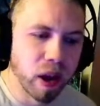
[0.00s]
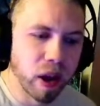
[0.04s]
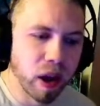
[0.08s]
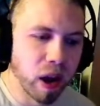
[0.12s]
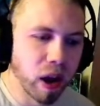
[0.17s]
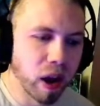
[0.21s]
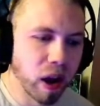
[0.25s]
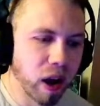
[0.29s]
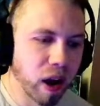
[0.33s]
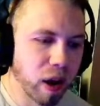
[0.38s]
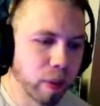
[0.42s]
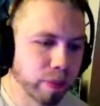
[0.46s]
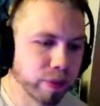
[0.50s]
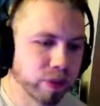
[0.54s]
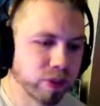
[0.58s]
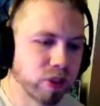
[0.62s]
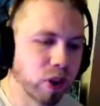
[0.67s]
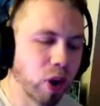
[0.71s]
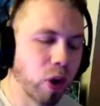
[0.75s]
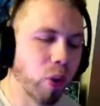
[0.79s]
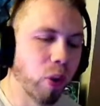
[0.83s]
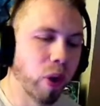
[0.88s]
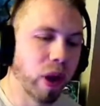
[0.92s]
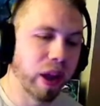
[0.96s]
Uh,
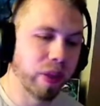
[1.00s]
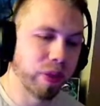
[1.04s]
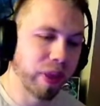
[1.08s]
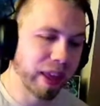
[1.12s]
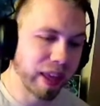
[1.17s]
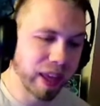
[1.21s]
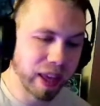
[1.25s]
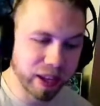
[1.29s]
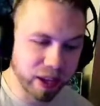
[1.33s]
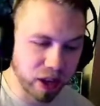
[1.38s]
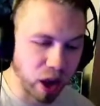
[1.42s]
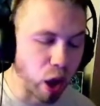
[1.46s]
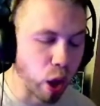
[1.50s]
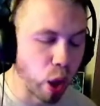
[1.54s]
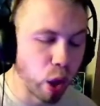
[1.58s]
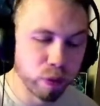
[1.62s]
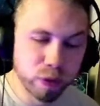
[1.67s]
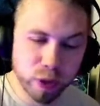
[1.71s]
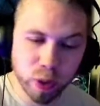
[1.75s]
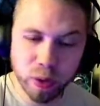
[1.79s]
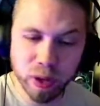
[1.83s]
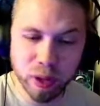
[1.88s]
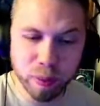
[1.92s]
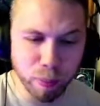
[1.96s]
so they get Call of
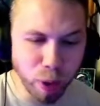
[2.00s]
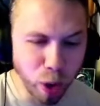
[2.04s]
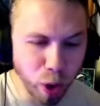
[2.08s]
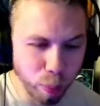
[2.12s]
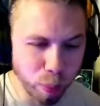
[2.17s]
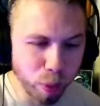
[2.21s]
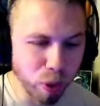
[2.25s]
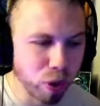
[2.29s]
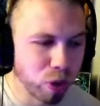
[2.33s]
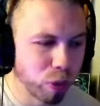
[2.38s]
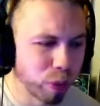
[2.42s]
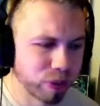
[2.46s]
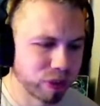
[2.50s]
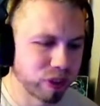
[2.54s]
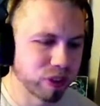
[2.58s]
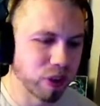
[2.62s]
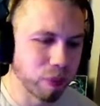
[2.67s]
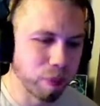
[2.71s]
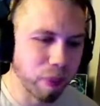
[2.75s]
Duty Mobile, which is a